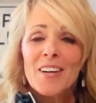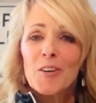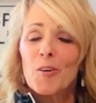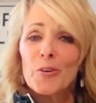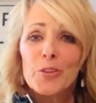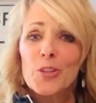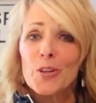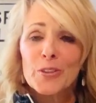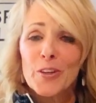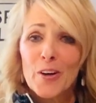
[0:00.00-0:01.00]
a cold
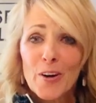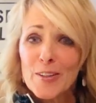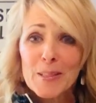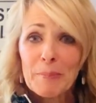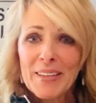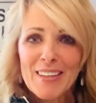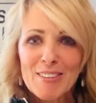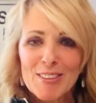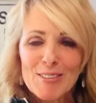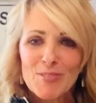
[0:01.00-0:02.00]
shoulder or hurt somebody
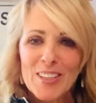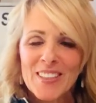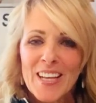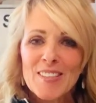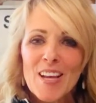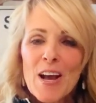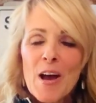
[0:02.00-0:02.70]
else's feelings.